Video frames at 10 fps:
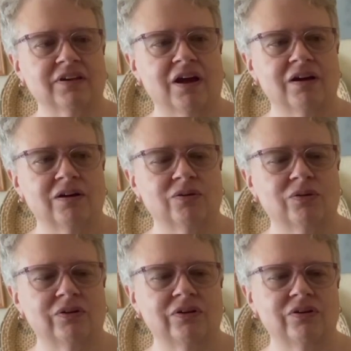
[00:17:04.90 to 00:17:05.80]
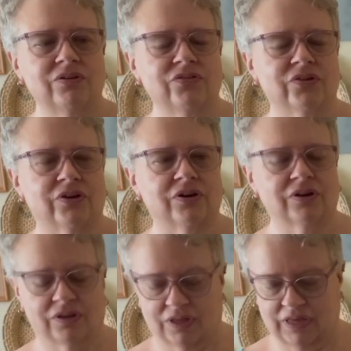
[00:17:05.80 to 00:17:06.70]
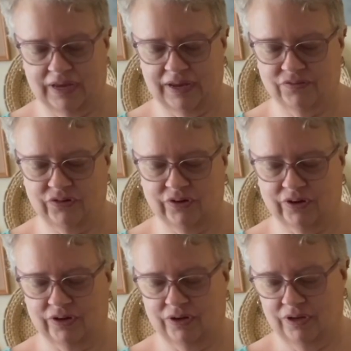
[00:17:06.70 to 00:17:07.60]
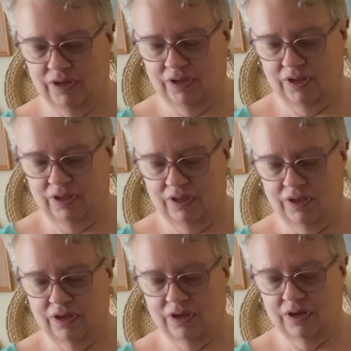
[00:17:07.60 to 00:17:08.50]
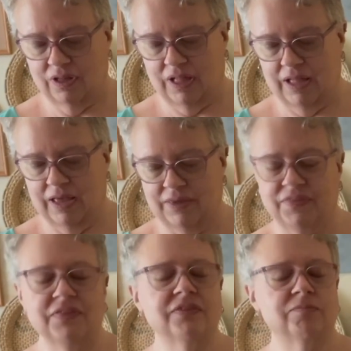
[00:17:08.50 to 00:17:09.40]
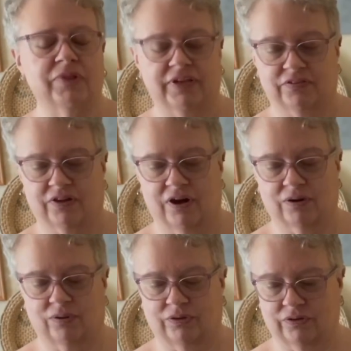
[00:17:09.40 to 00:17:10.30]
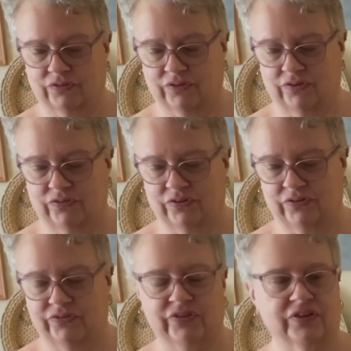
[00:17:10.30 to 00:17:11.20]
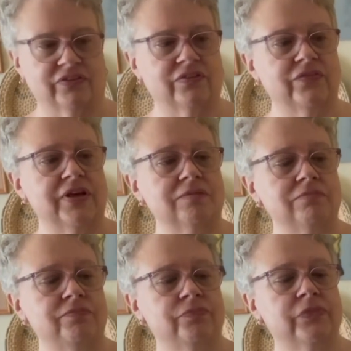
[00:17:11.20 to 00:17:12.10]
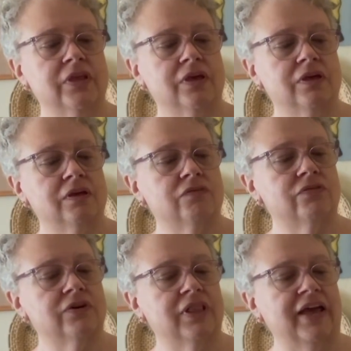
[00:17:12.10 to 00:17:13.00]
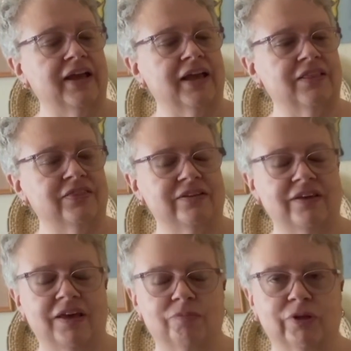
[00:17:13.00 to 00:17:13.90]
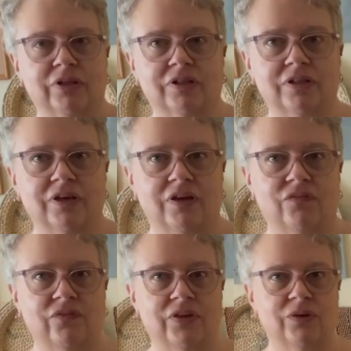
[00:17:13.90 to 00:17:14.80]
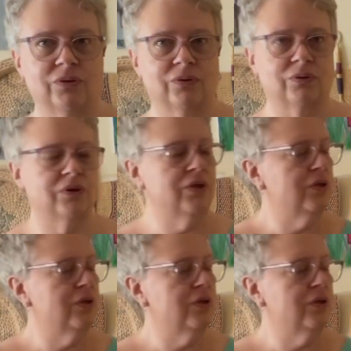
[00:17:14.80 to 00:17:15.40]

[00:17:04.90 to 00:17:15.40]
card holders, or I guess you could, I think they're place card holders because there's 6 of them for like at the table if you